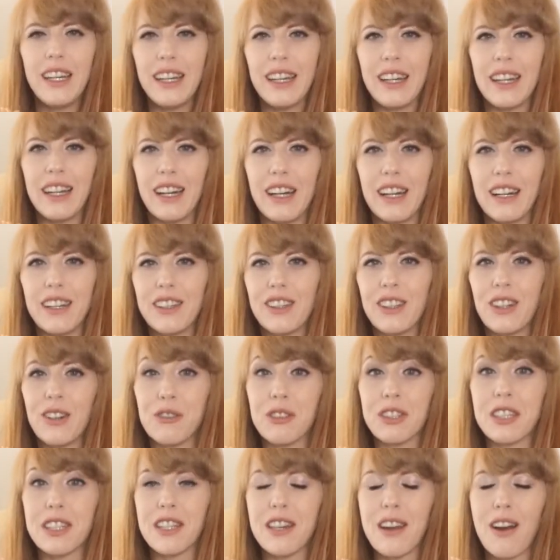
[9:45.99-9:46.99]
yeah, that
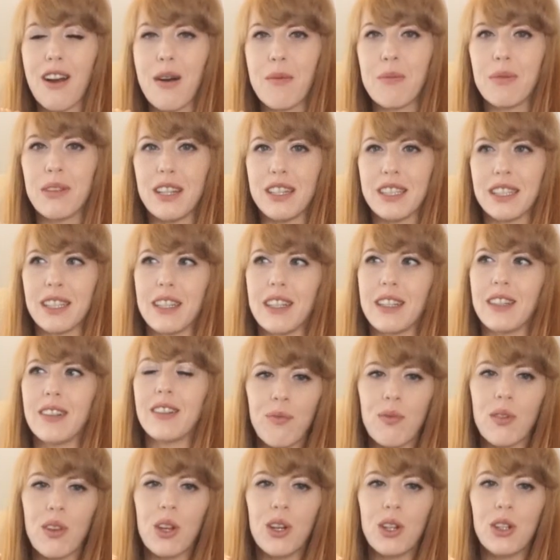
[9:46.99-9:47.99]
was not pleasant.
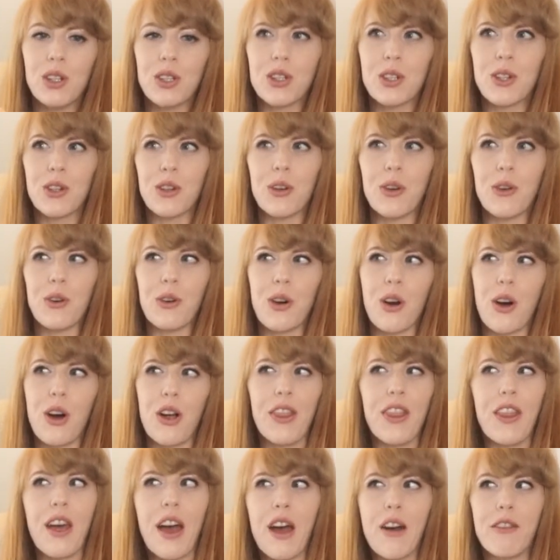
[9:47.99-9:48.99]
So
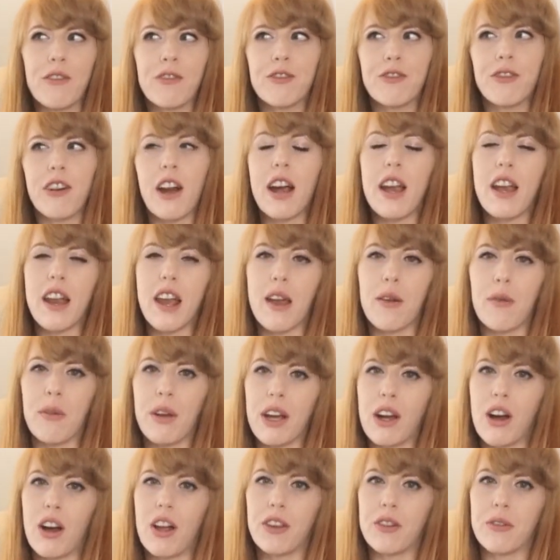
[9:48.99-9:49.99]
on that Friday we
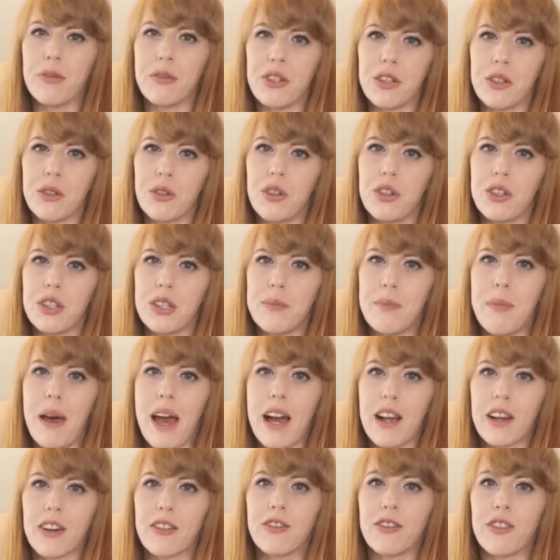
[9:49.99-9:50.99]
got the results
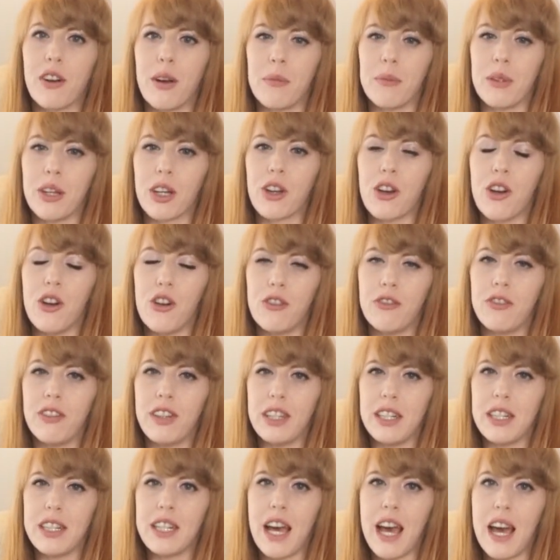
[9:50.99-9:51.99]
back from the
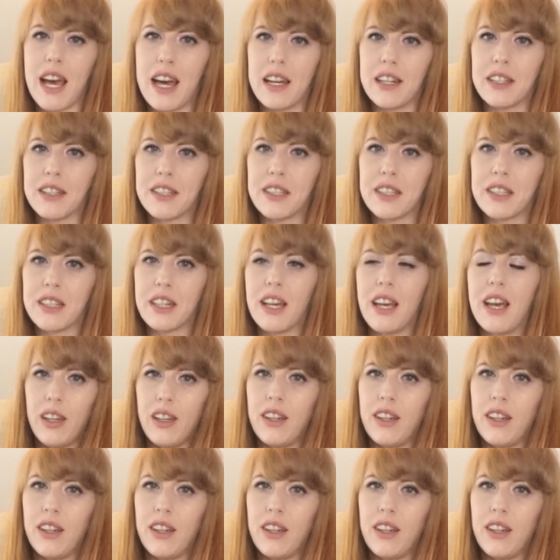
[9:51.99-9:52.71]
COVID tests,